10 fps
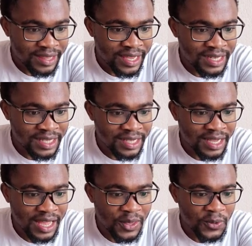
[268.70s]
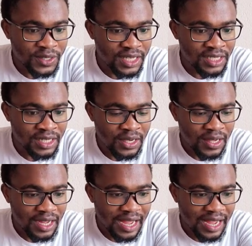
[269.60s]
then here you need
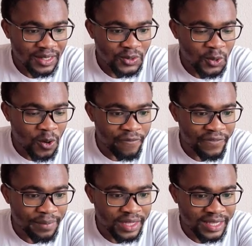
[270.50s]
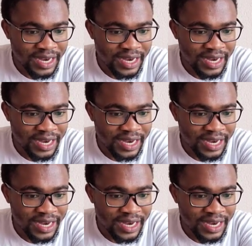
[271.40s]
uh, to confirm the